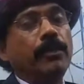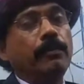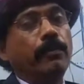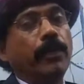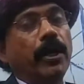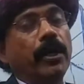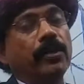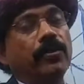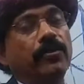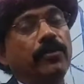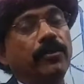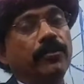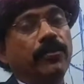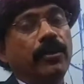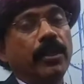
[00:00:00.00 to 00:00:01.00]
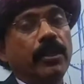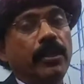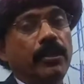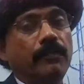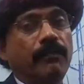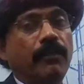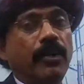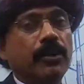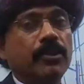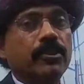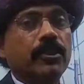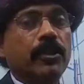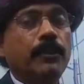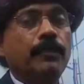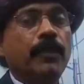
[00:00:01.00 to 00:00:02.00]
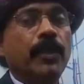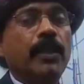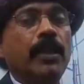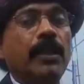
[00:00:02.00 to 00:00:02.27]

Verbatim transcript: It pierces the deep fascia.